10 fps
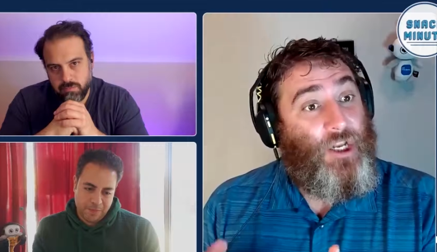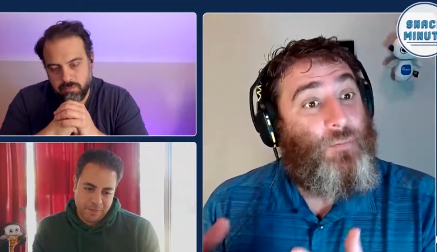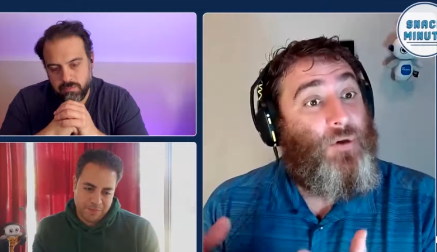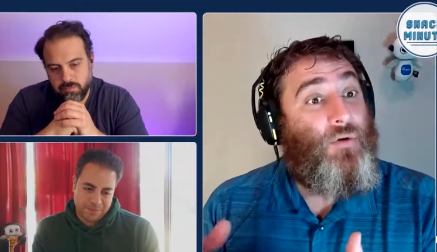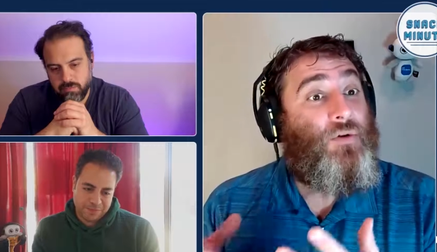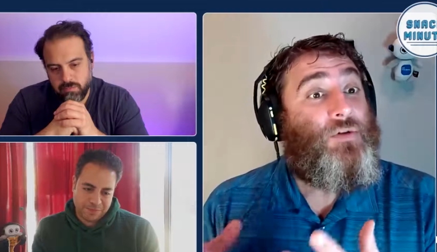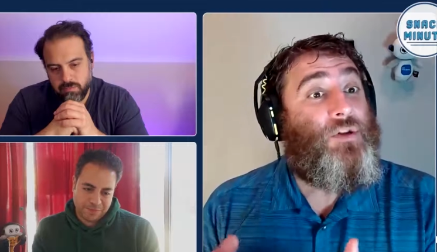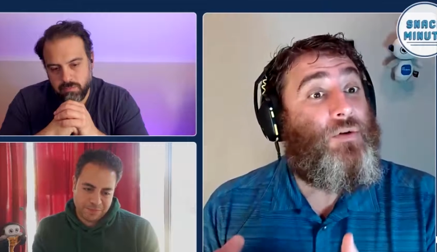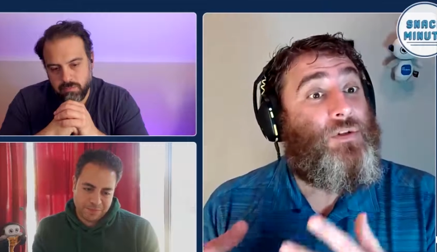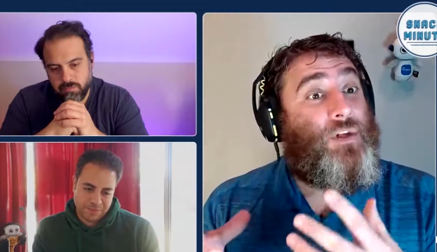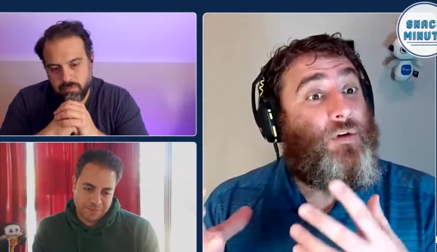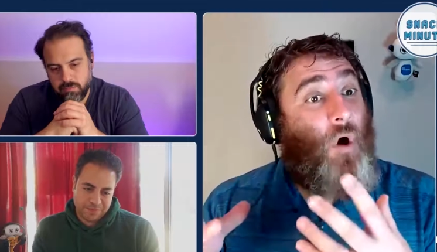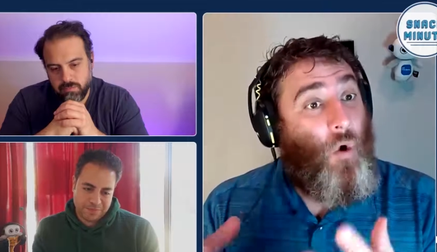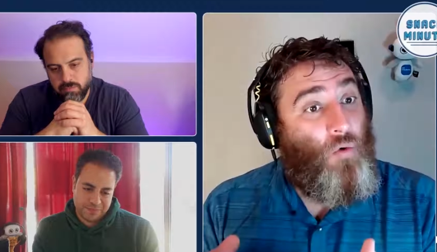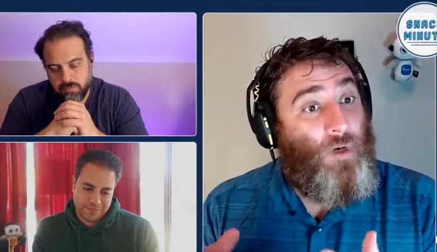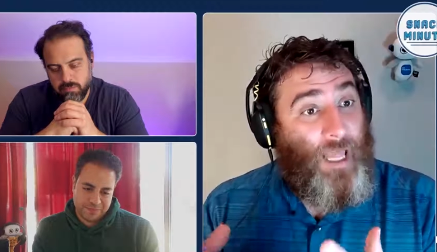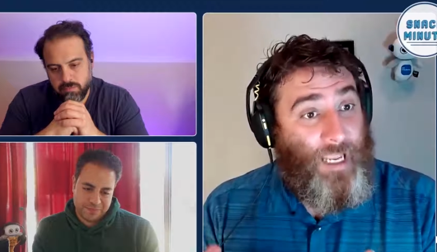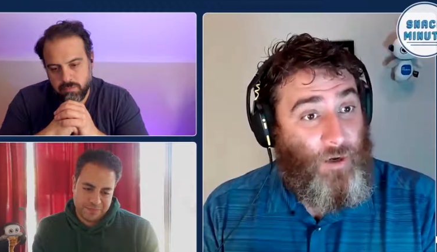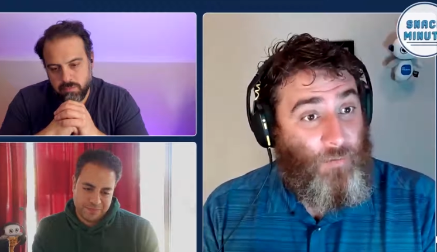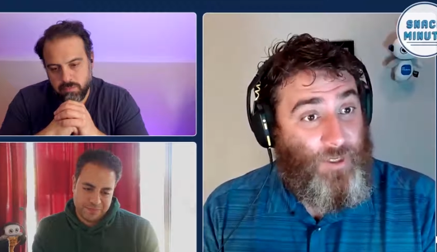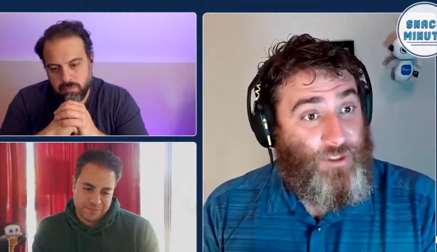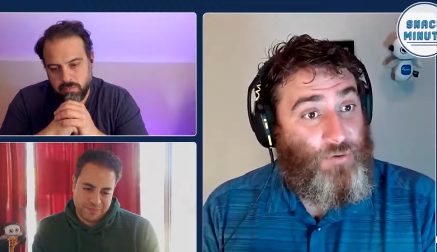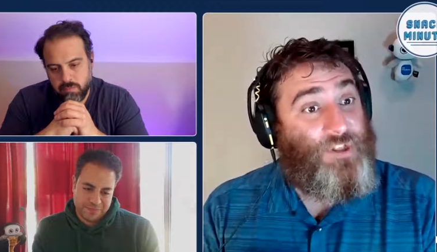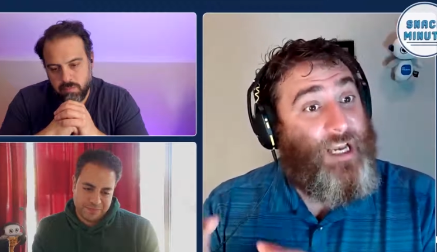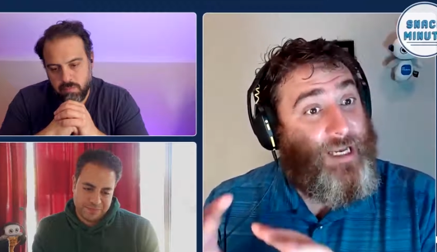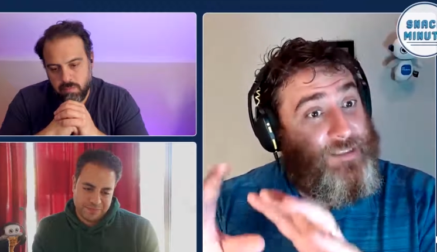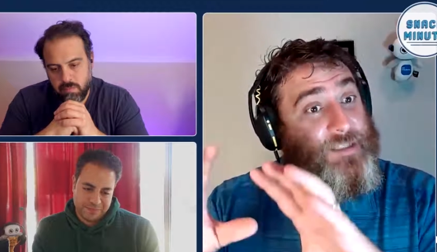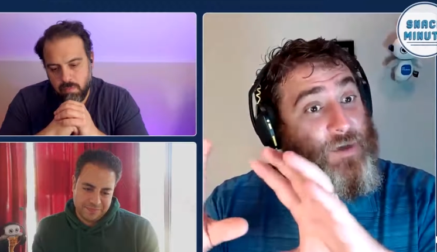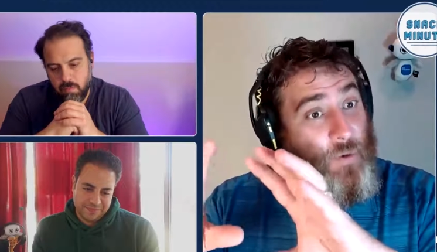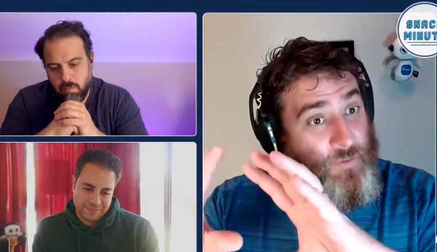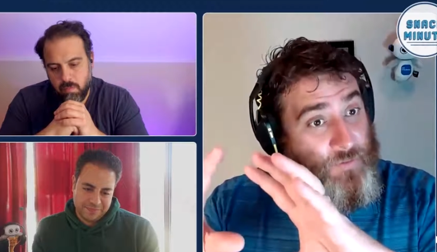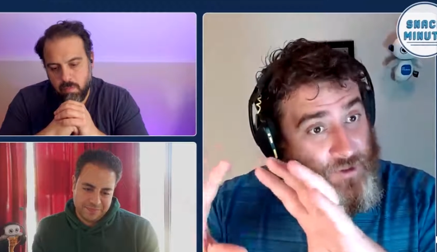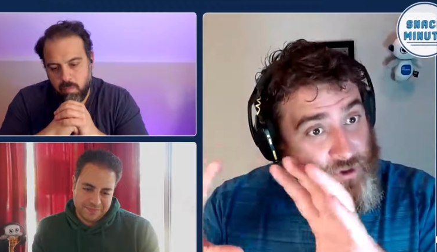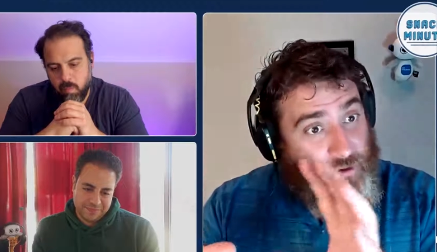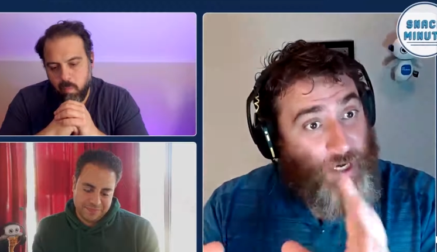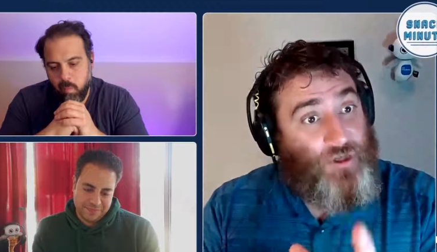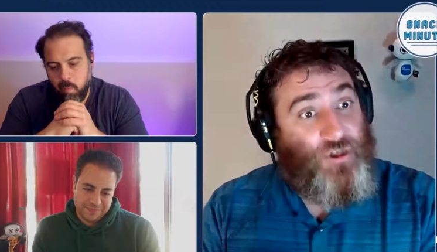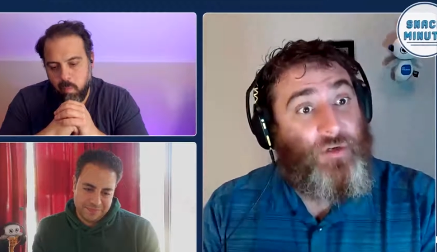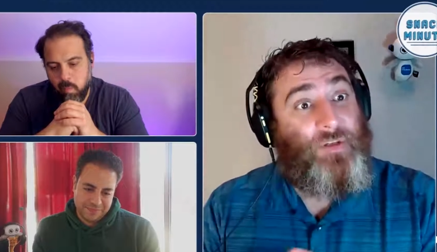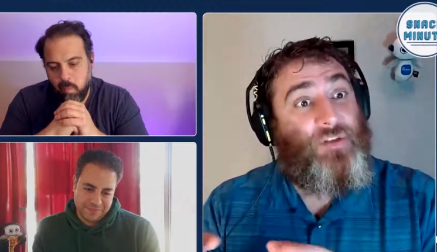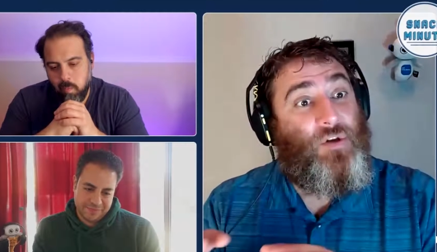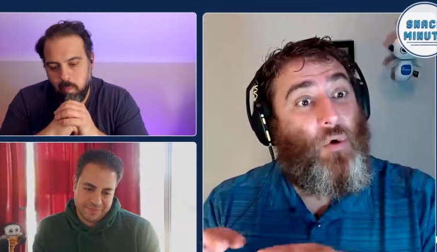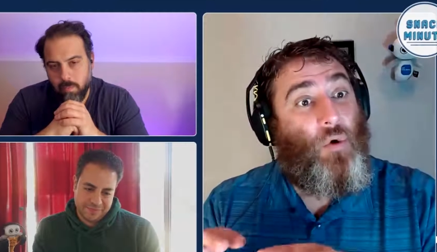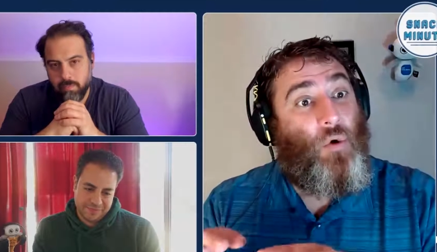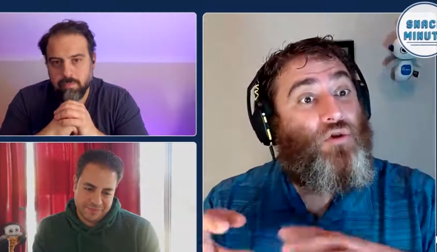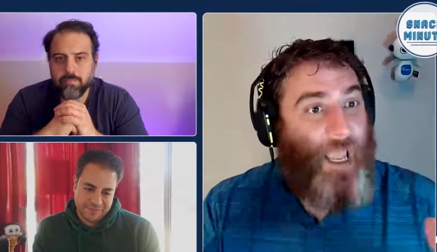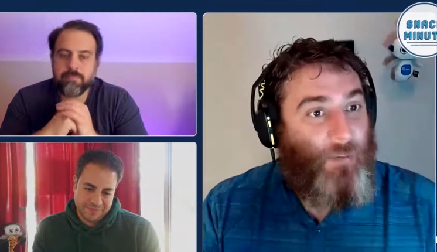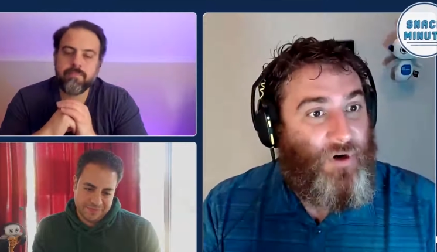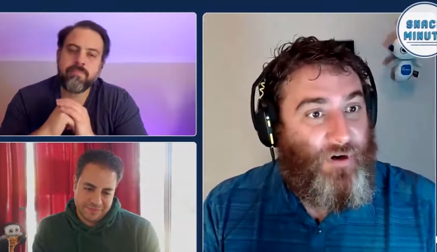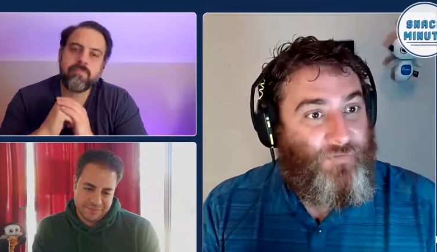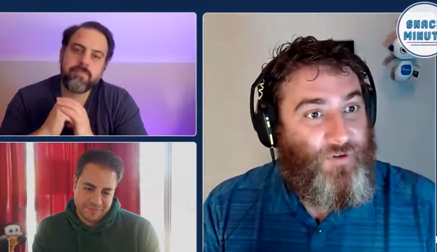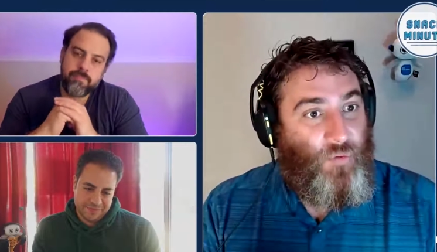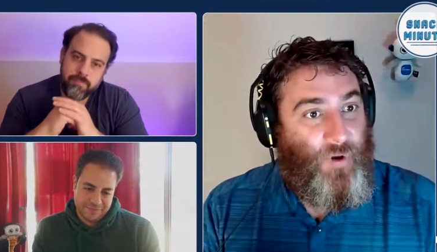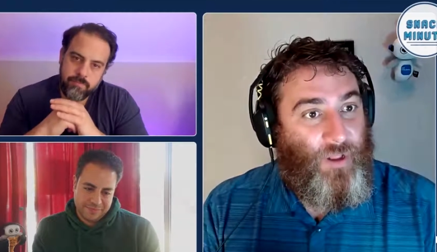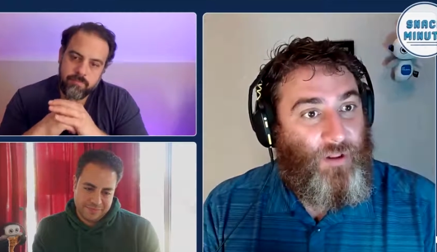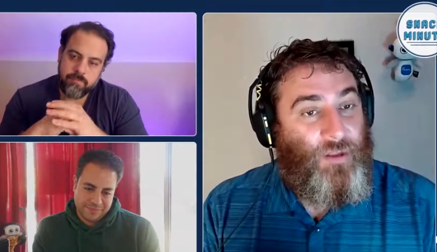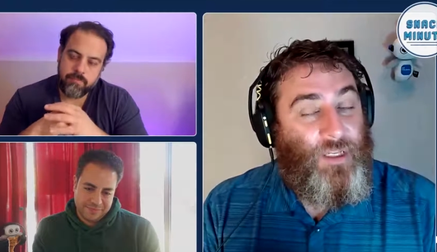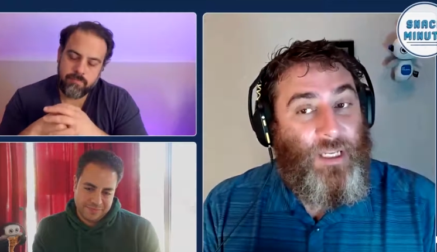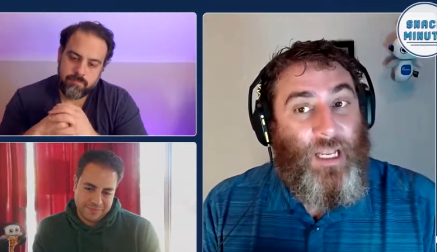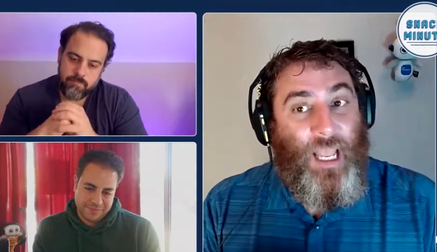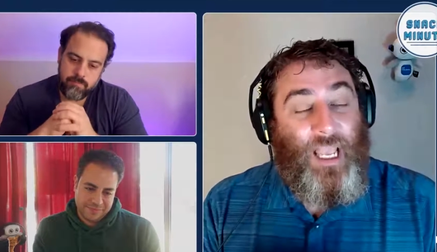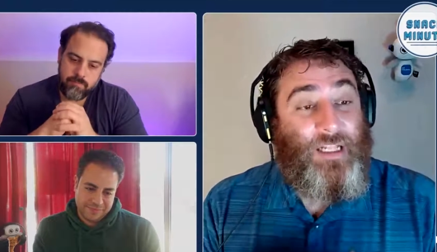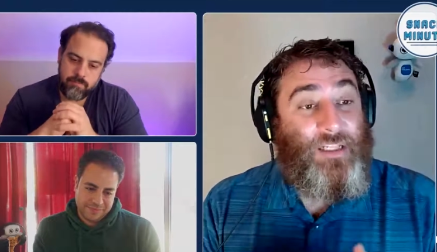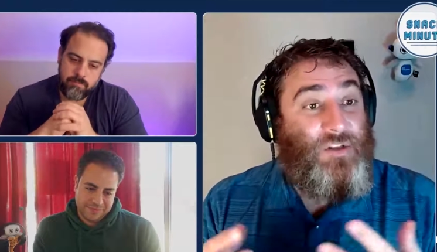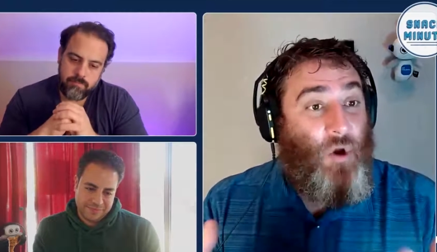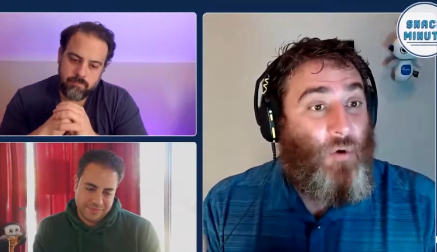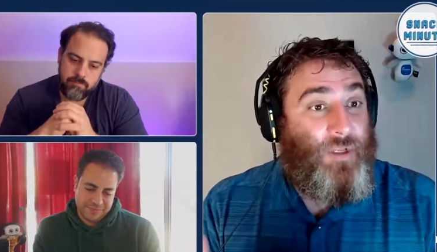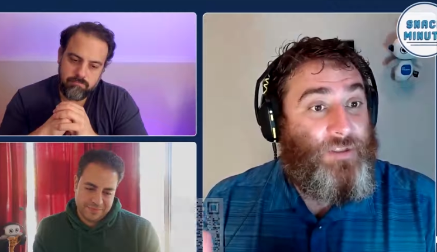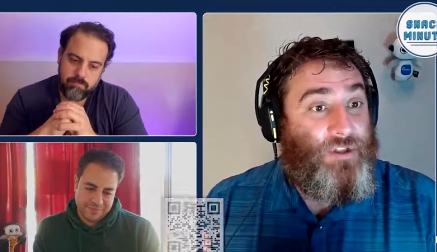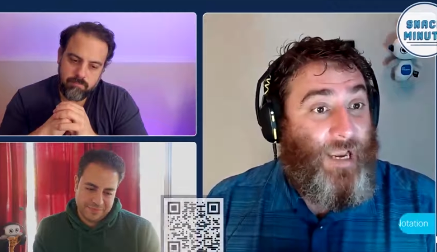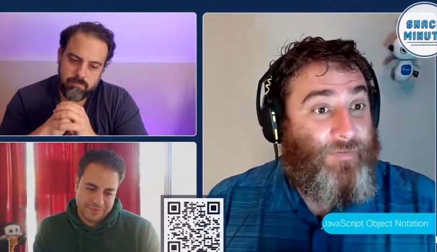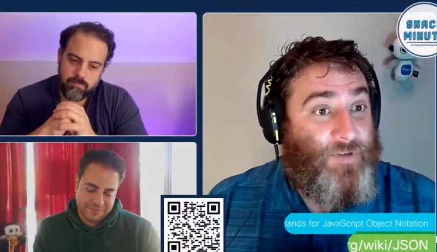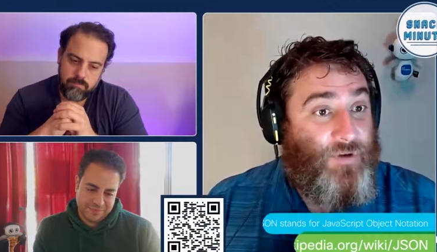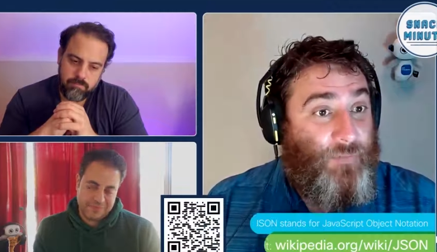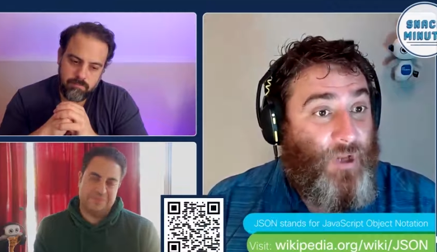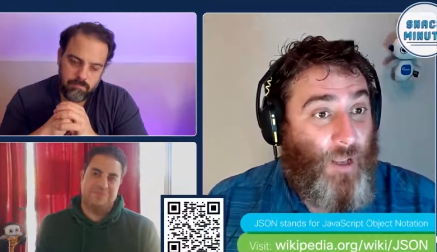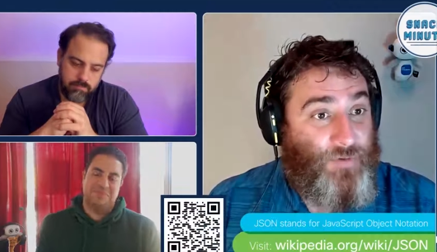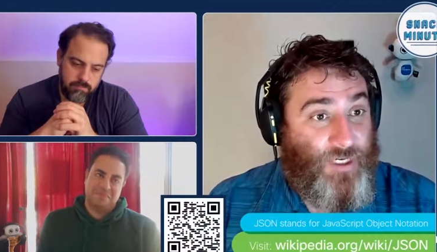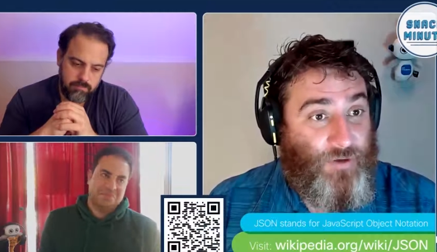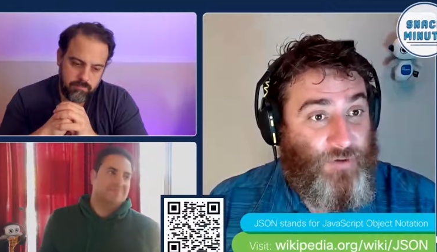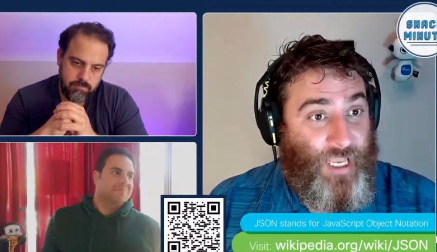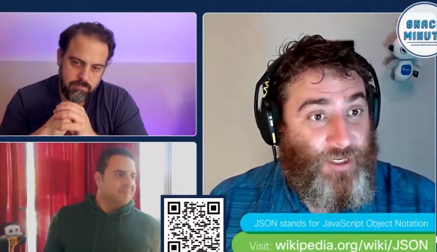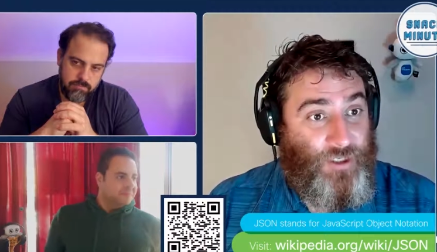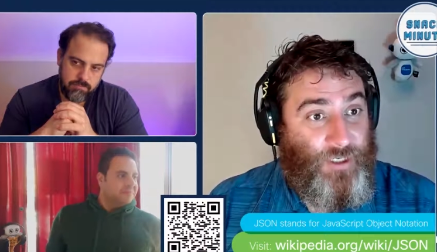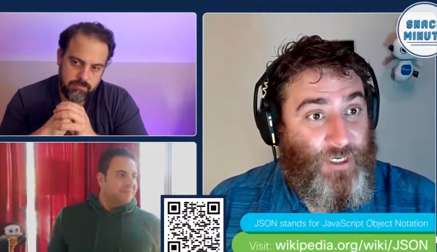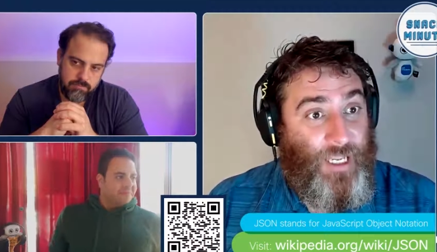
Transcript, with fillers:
Speaker 1: computers use their own language, which has its own structure, its own grammar, if you will, and it's known as JavaScript Object Notation.